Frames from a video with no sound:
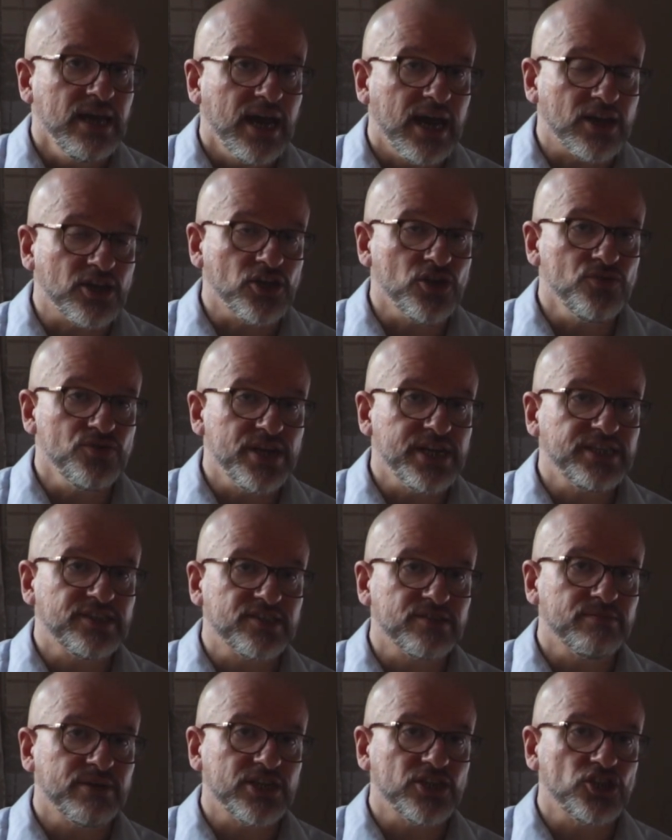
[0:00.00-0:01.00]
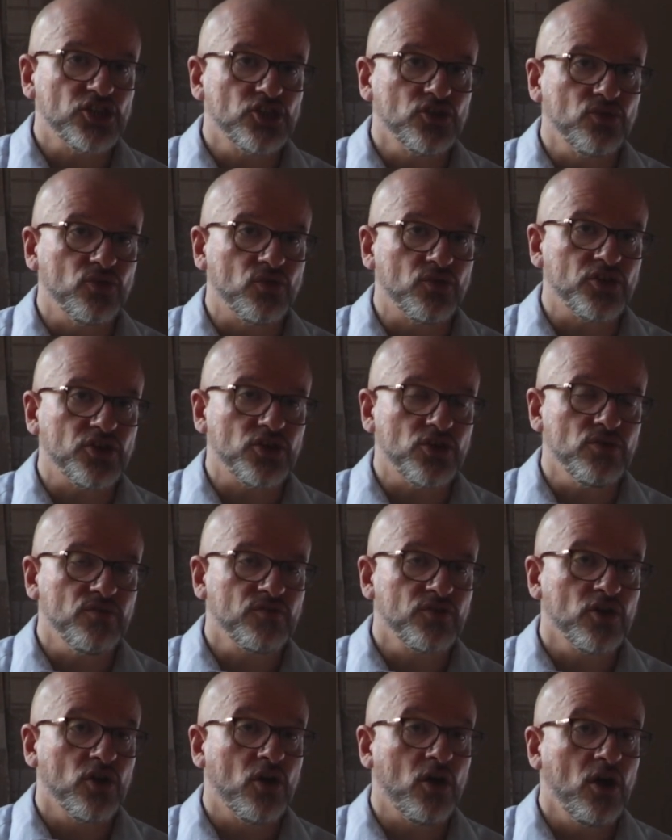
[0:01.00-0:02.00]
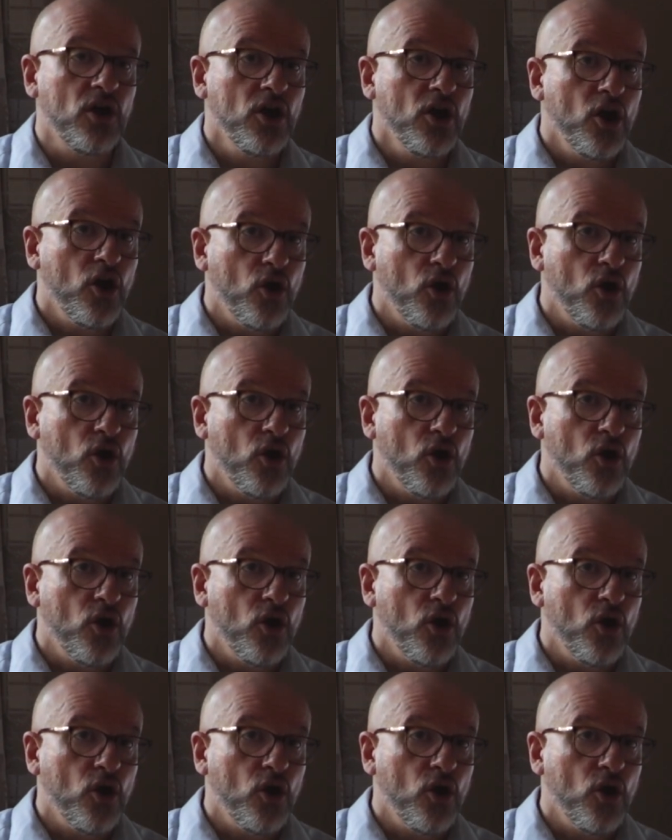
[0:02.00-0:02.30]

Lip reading: and you need to make sure that you've got